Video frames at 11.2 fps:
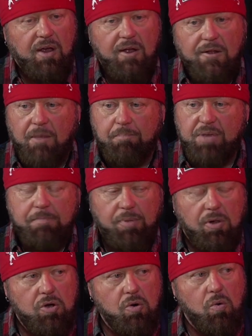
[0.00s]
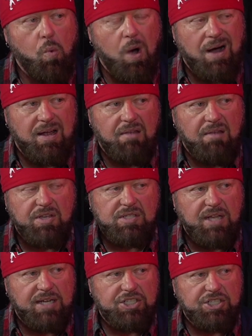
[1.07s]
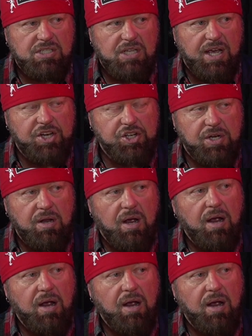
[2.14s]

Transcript: the people who want this legislation